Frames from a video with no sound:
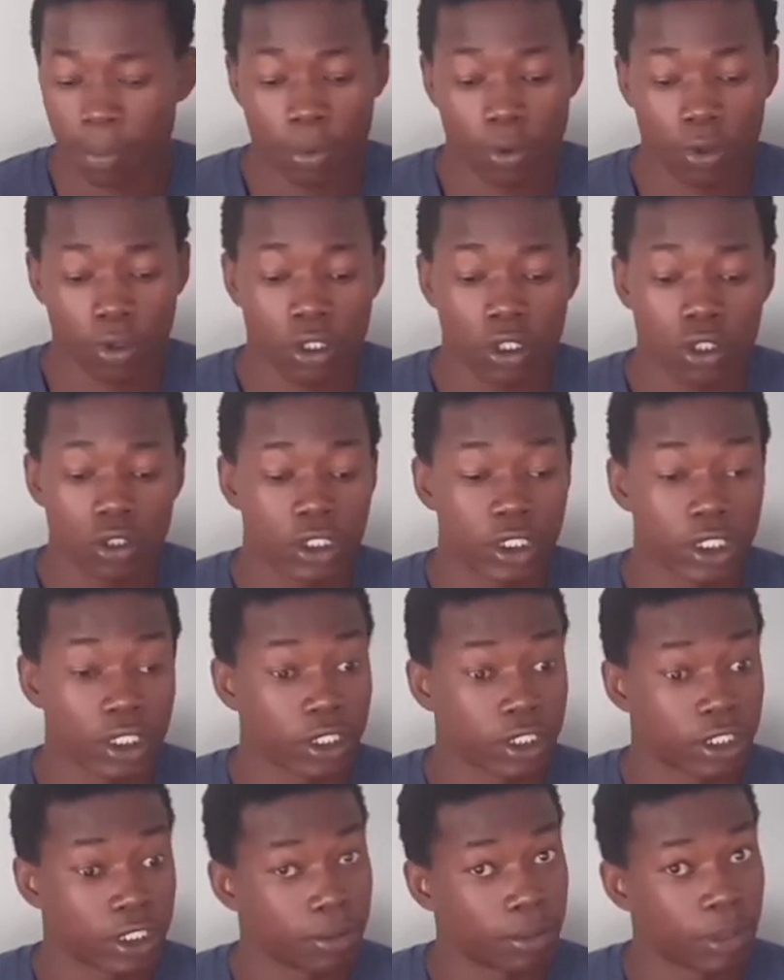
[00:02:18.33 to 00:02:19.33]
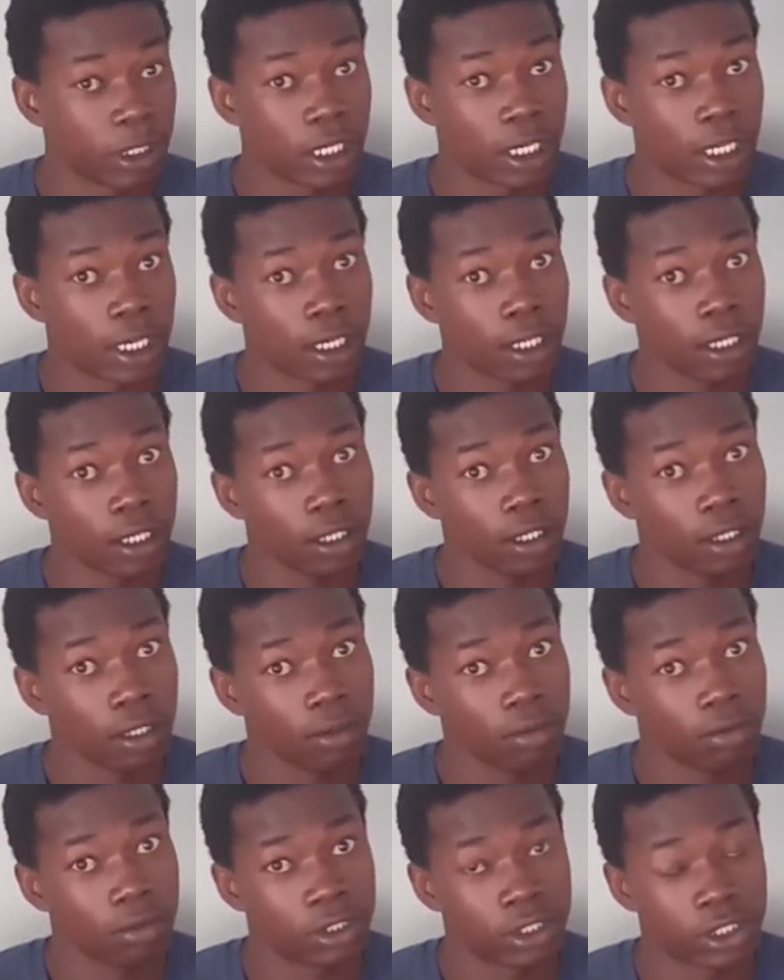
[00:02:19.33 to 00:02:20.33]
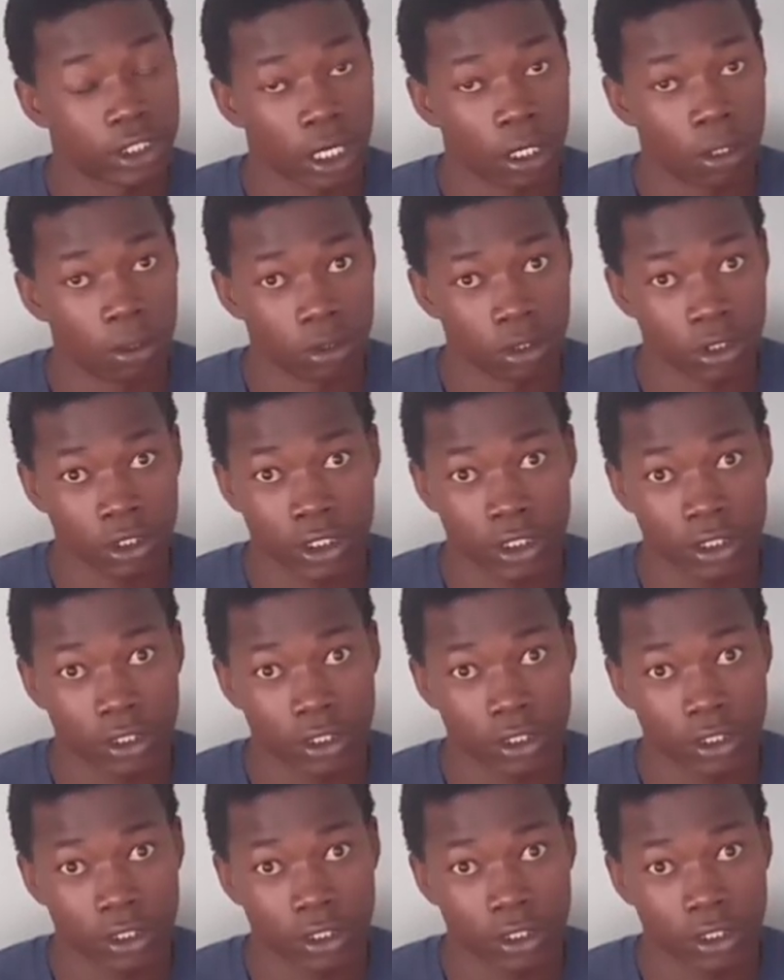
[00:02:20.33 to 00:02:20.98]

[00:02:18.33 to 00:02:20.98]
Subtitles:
producing similar sounds